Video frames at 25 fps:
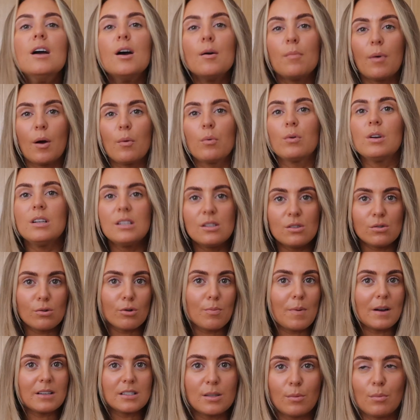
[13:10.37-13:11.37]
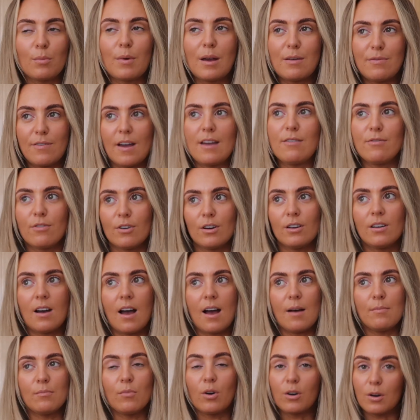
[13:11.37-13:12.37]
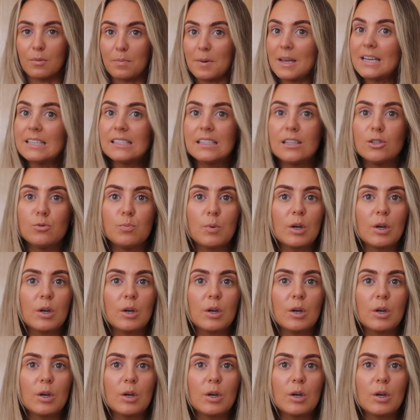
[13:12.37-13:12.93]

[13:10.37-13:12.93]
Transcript: But I wanted to talk about some of my favourite honor pieces,